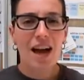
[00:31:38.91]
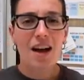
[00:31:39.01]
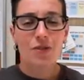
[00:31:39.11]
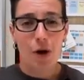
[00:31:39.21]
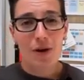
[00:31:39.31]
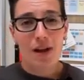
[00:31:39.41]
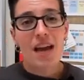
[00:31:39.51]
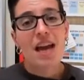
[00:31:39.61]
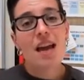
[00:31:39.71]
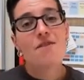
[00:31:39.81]
So
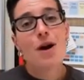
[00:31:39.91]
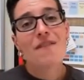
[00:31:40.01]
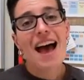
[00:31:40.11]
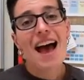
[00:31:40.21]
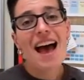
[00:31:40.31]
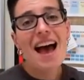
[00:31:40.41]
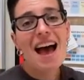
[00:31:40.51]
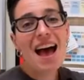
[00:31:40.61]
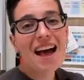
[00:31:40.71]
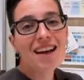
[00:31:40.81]
if you have
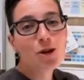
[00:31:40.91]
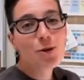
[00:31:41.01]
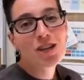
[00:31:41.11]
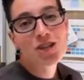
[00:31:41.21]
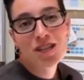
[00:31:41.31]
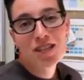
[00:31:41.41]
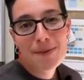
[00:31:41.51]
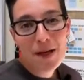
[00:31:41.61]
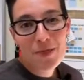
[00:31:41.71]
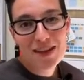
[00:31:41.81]
any questions
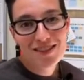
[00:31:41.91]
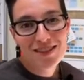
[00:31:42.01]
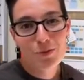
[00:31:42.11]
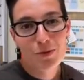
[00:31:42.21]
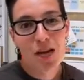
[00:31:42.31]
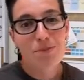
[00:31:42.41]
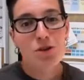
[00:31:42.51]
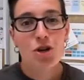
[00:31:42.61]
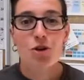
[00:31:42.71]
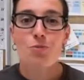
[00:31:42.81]
about this, which I'm
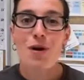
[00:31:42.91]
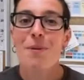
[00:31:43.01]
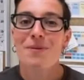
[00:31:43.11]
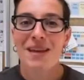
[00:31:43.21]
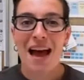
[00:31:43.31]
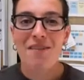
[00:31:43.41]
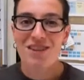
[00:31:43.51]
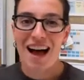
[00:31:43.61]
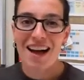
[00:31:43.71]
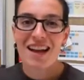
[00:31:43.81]
sure you probably have a
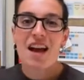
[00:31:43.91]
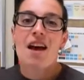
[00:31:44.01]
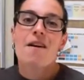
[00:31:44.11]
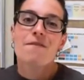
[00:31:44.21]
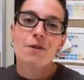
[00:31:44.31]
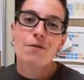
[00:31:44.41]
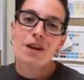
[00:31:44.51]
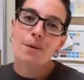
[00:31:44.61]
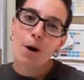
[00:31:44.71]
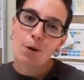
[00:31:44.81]
lot, feel free
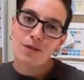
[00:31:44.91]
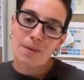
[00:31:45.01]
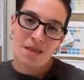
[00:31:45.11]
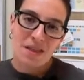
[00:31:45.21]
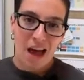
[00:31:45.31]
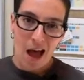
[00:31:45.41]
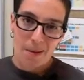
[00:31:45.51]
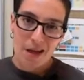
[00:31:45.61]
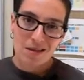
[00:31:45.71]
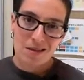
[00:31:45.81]
to post them in the
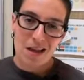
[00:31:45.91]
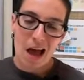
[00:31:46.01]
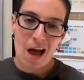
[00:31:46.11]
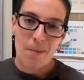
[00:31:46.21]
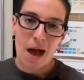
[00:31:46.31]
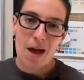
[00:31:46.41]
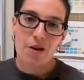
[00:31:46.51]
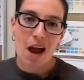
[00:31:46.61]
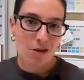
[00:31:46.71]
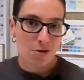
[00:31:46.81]
comments,
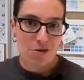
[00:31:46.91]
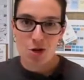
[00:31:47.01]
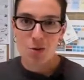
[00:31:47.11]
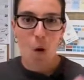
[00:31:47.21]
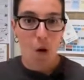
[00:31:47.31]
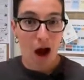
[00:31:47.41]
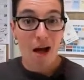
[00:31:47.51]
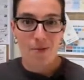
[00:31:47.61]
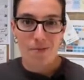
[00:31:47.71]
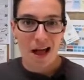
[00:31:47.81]
either on YouTube or
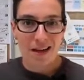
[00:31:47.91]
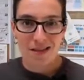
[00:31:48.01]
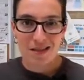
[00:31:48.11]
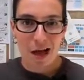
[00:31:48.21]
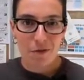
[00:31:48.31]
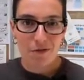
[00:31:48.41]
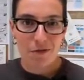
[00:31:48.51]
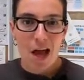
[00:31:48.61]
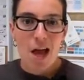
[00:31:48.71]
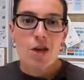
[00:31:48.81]
on the blog itself.
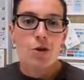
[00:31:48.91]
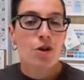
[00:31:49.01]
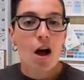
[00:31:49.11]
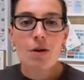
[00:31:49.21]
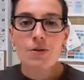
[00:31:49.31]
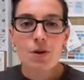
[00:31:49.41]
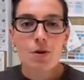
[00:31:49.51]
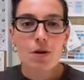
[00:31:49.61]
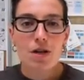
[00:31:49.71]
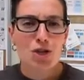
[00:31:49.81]
You can
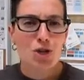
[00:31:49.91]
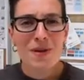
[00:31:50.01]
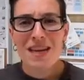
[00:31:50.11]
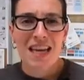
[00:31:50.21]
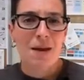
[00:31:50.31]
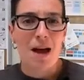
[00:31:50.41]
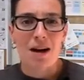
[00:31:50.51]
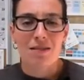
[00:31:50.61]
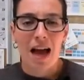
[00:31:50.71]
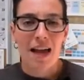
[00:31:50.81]
also shoot me an email.
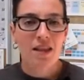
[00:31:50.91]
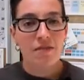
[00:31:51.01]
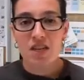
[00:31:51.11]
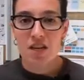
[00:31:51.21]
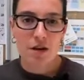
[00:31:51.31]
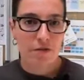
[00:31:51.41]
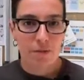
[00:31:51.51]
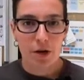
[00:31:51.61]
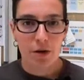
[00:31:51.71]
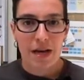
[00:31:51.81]
I'd love to hear from
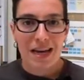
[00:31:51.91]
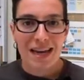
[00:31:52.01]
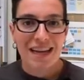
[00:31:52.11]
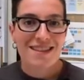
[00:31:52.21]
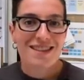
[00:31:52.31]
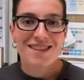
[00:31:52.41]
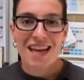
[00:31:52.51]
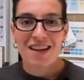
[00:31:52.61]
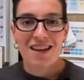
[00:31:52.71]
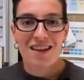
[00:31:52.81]
you. It's
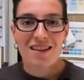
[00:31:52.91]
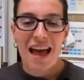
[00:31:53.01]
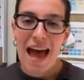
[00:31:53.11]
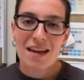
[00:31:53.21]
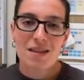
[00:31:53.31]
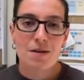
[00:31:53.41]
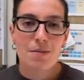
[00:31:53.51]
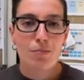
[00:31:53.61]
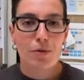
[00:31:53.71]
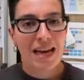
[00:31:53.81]

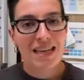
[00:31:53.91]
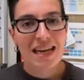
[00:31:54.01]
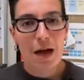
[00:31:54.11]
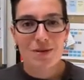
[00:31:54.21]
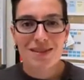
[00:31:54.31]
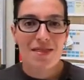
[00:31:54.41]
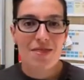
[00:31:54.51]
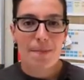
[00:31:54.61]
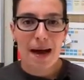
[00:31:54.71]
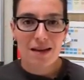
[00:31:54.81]

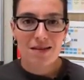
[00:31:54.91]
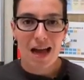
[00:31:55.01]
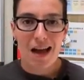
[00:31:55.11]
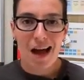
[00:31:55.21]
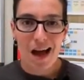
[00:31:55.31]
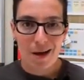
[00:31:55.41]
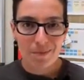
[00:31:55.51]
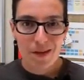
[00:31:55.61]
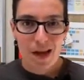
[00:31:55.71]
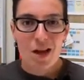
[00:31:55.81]
dana@brandingoutsidethebox.com.
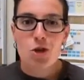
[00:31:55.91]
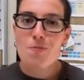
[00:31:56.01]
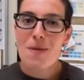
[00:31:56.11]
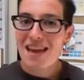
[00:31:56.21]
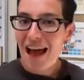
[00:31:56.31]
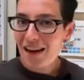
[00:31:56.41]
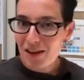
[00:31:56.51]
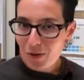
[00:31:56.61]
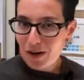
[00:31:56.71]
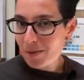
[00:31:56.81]
You may get
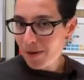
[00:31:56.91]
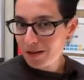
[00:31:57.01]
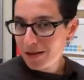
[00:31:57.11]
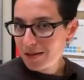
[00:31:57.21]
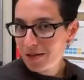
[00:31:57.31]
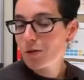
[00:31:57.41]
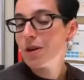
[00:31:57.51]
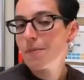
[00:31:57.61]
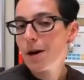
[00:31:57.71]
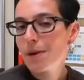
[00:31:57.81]
added to our email list if you
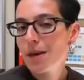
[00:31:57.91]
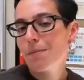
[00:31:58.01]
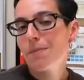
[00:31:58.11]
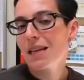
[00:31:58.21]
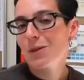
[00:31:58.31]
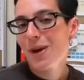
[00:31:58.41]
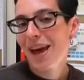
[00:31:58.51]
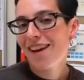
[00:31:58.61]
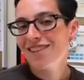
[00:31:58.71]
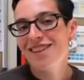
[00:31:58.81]
email me, but that's okay.